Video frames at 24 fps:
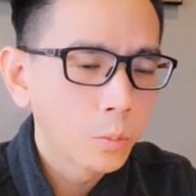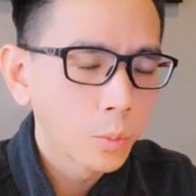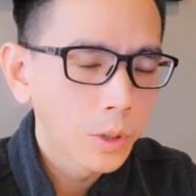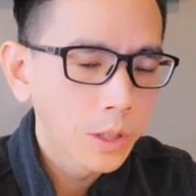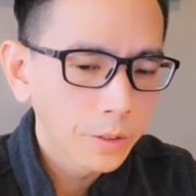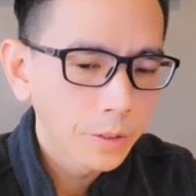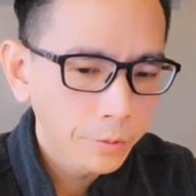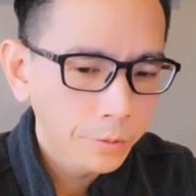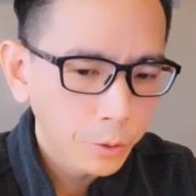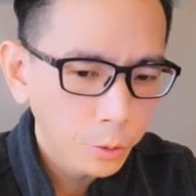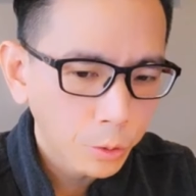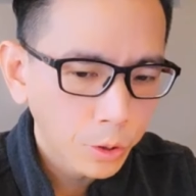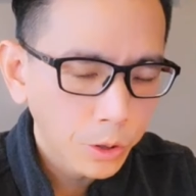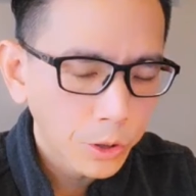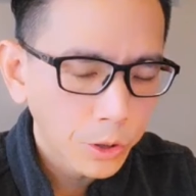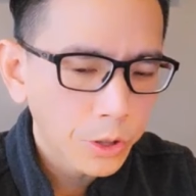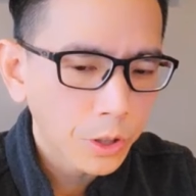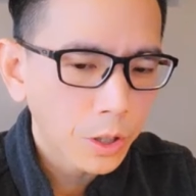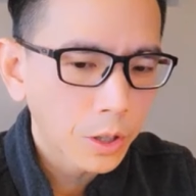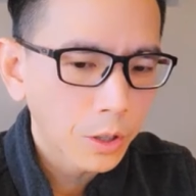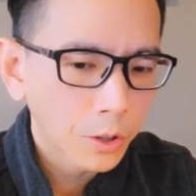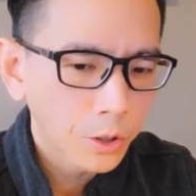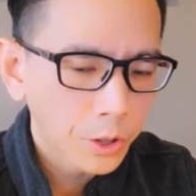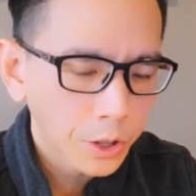We, of
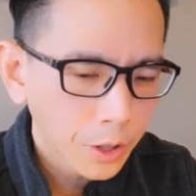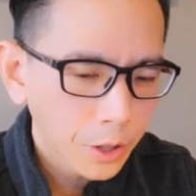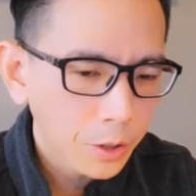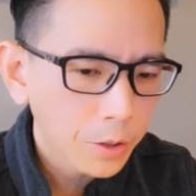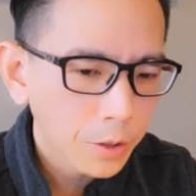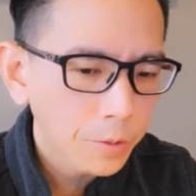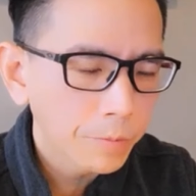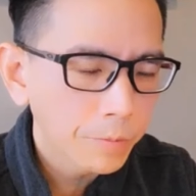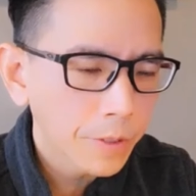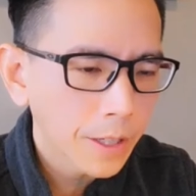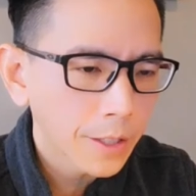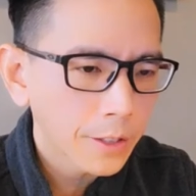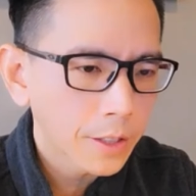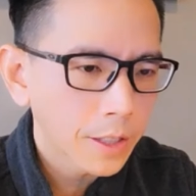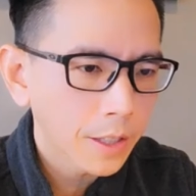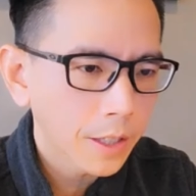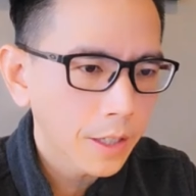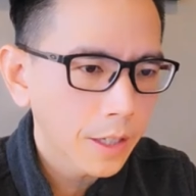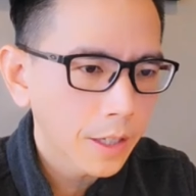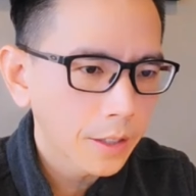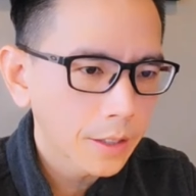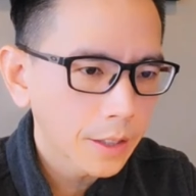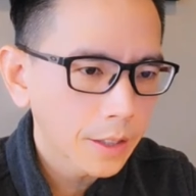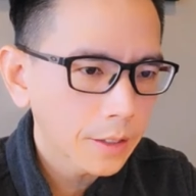course, are still
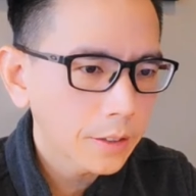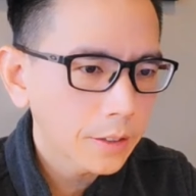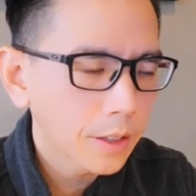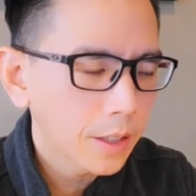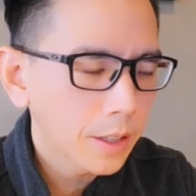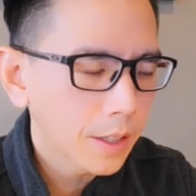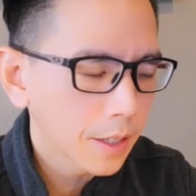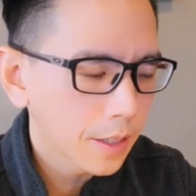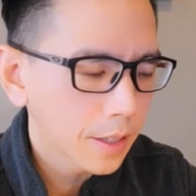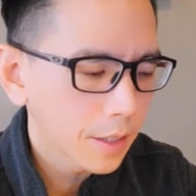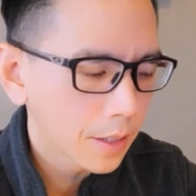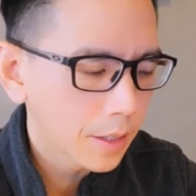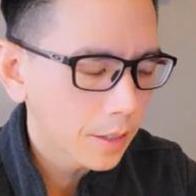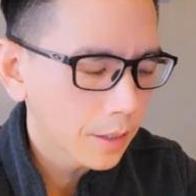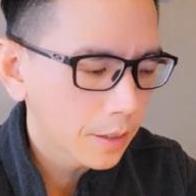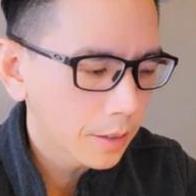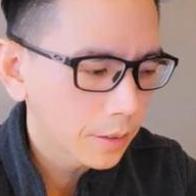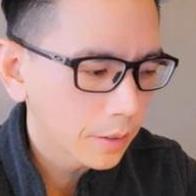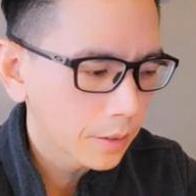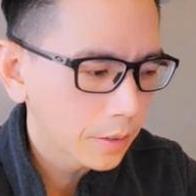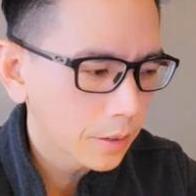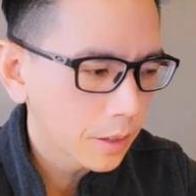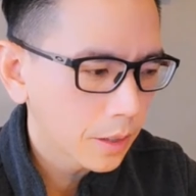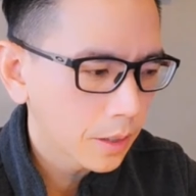investigating,
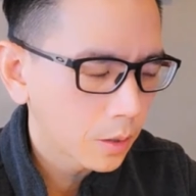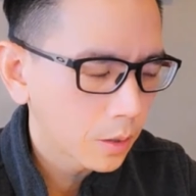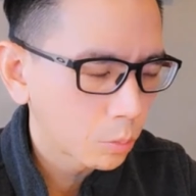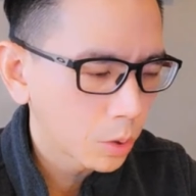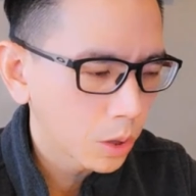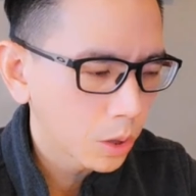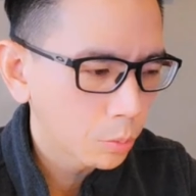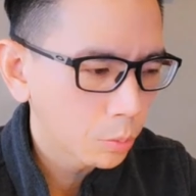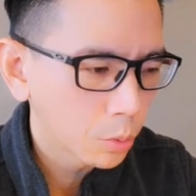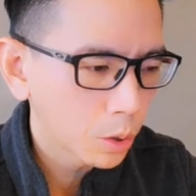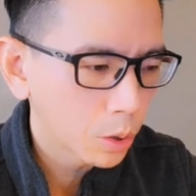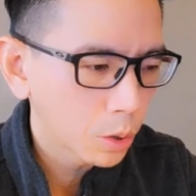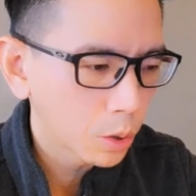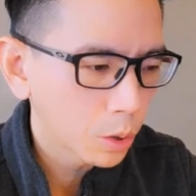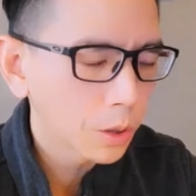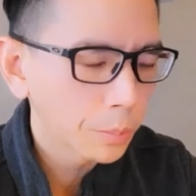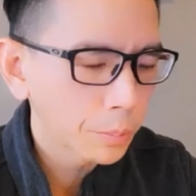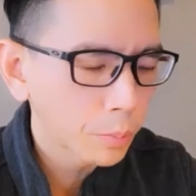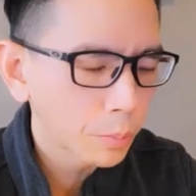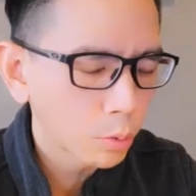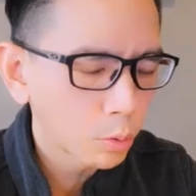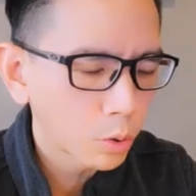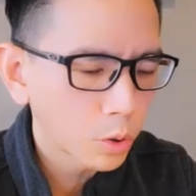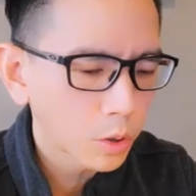and we will
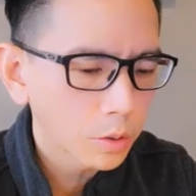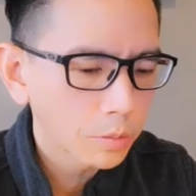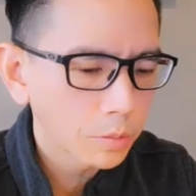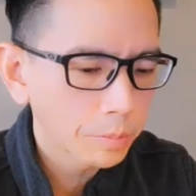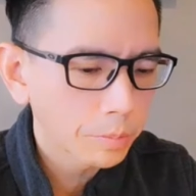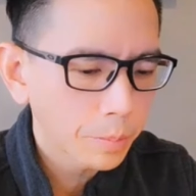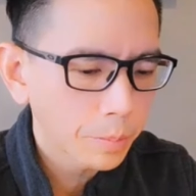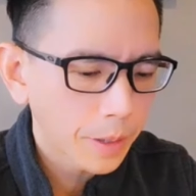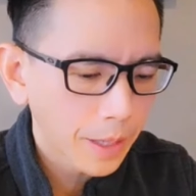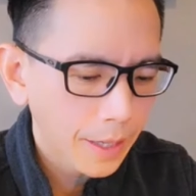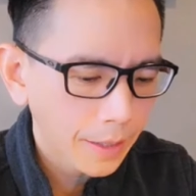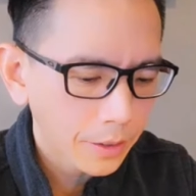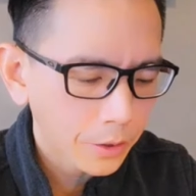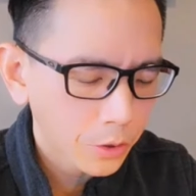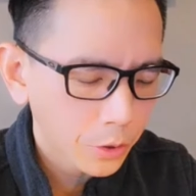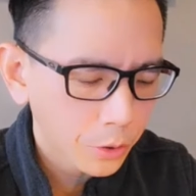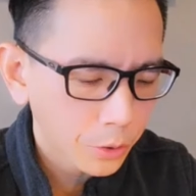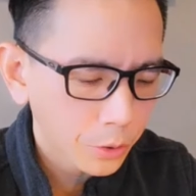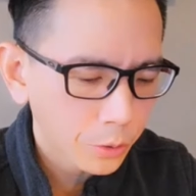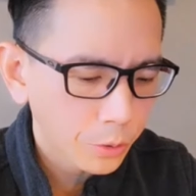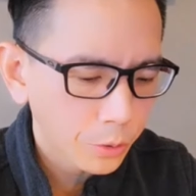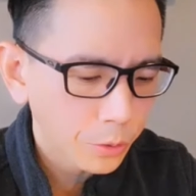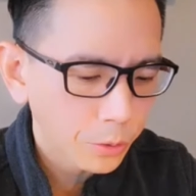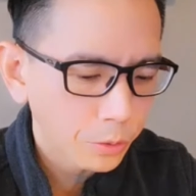report back
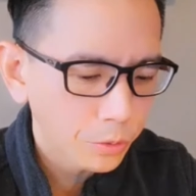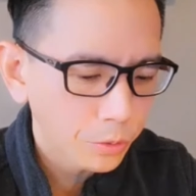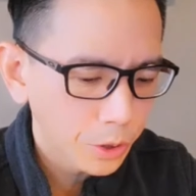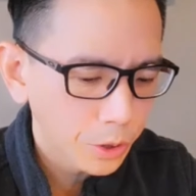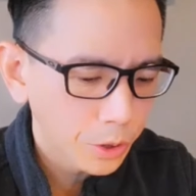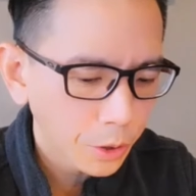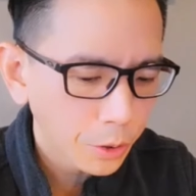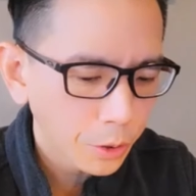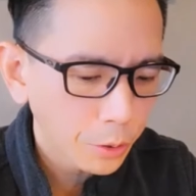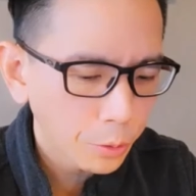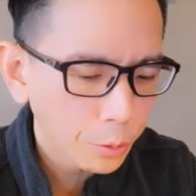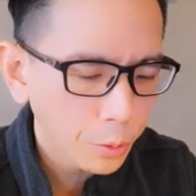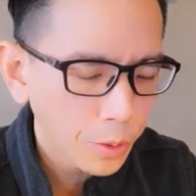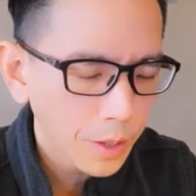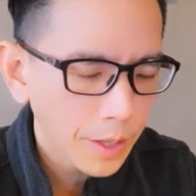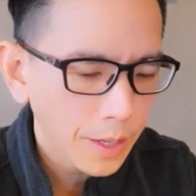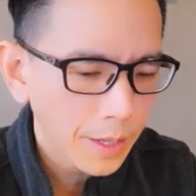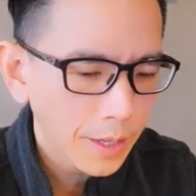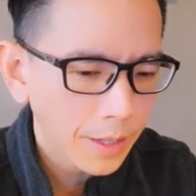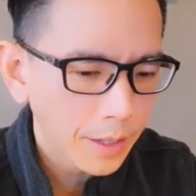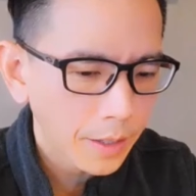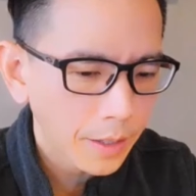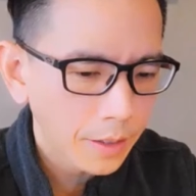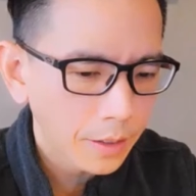to you
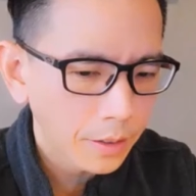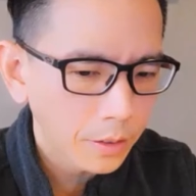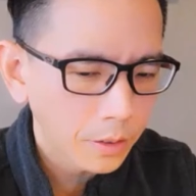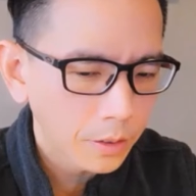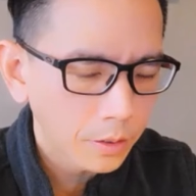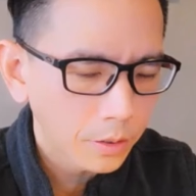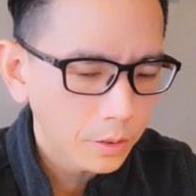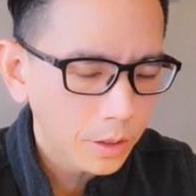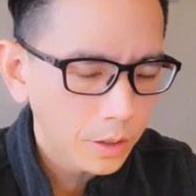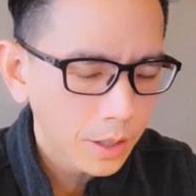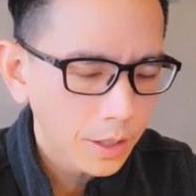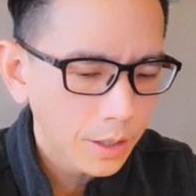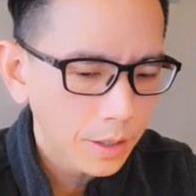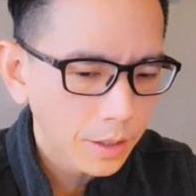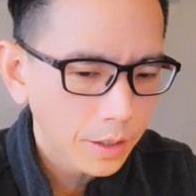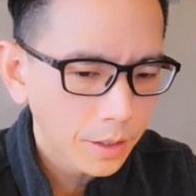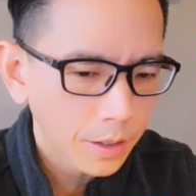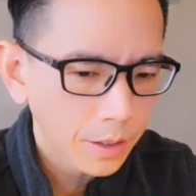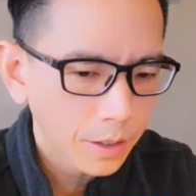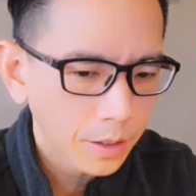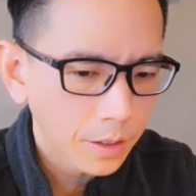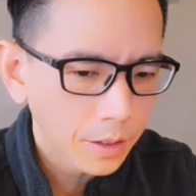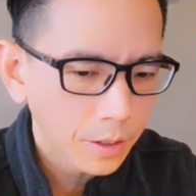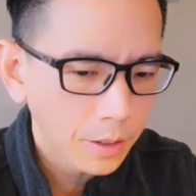and
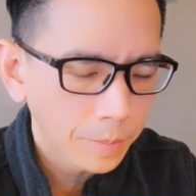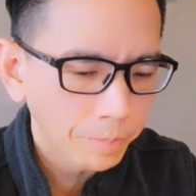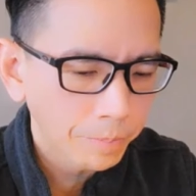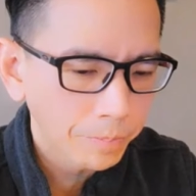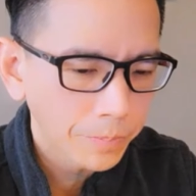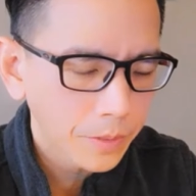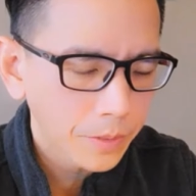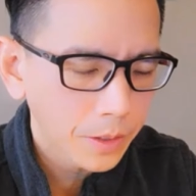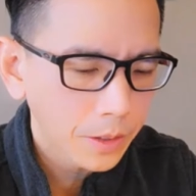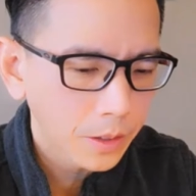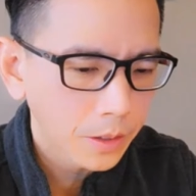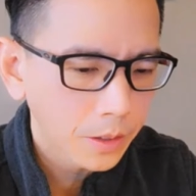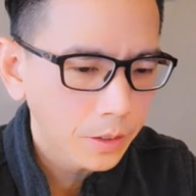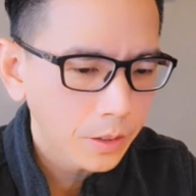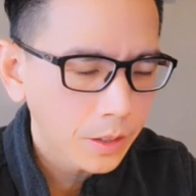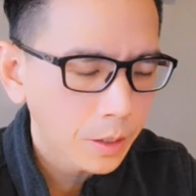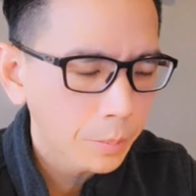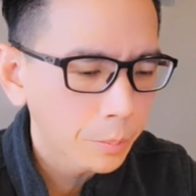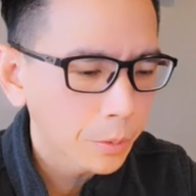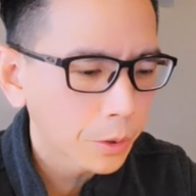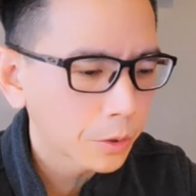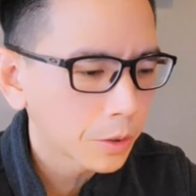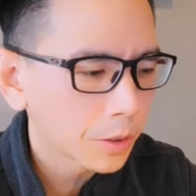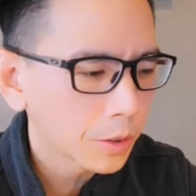the
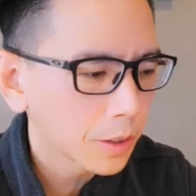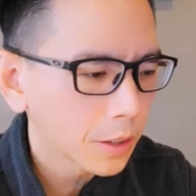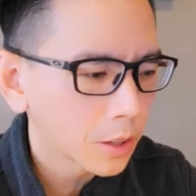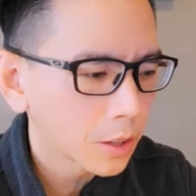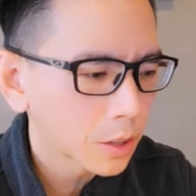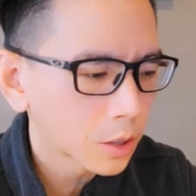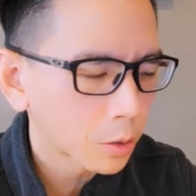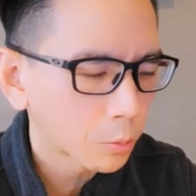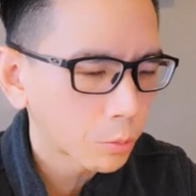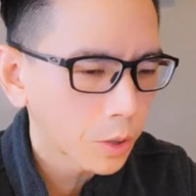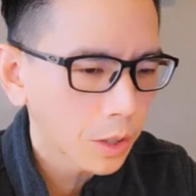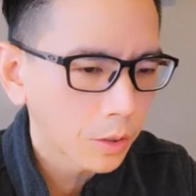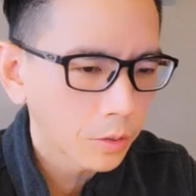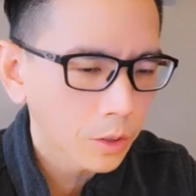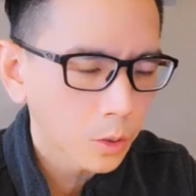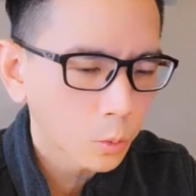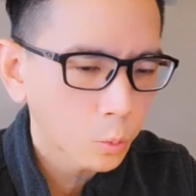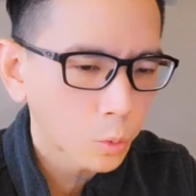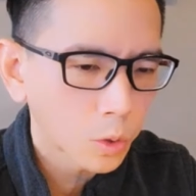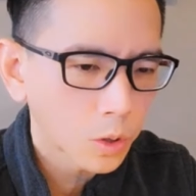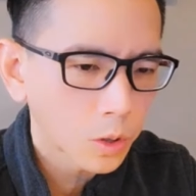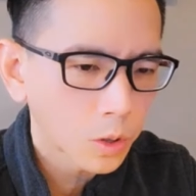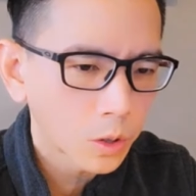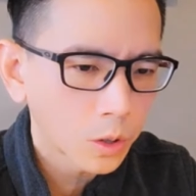communities around
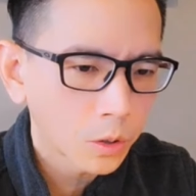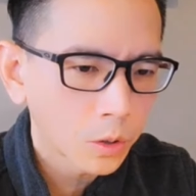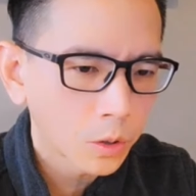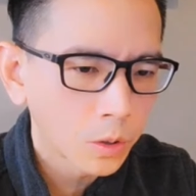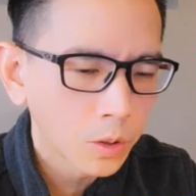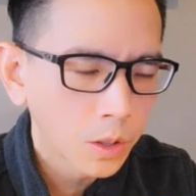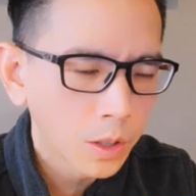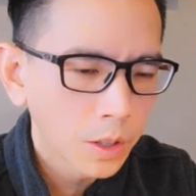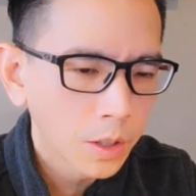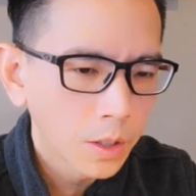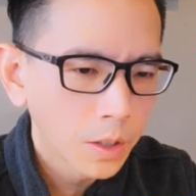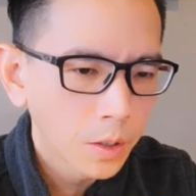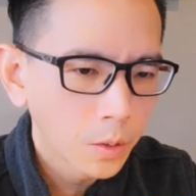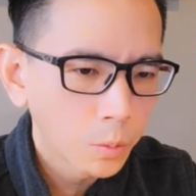the world